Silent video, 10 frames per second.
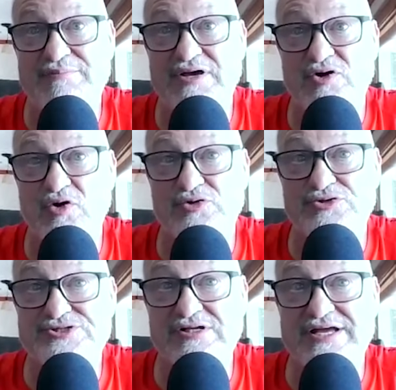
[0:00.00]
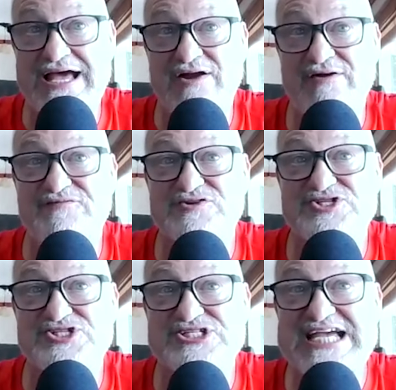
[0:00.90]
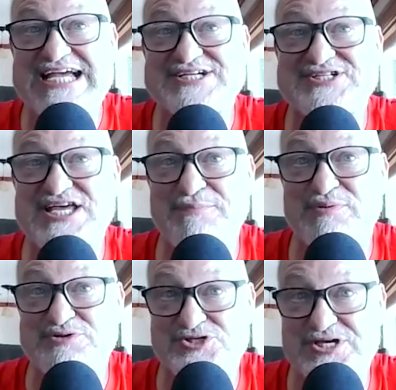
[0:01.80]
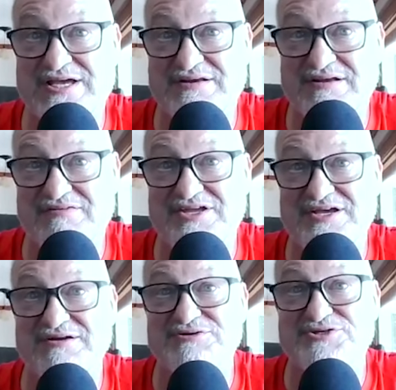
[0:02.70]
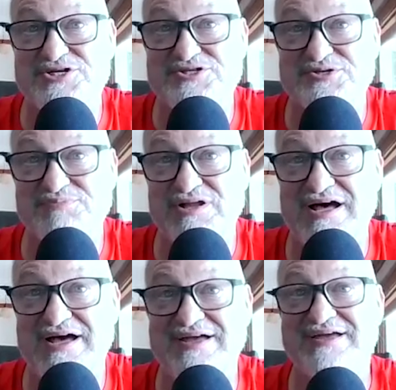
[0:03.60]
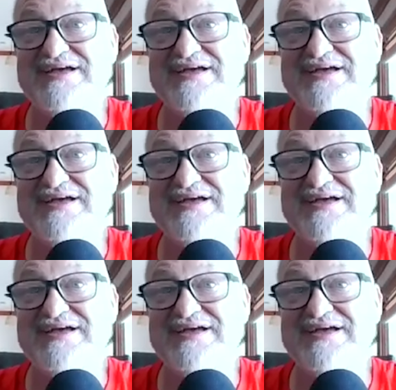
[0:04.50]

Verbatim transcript: but coal still accounted for 60% of the energy supply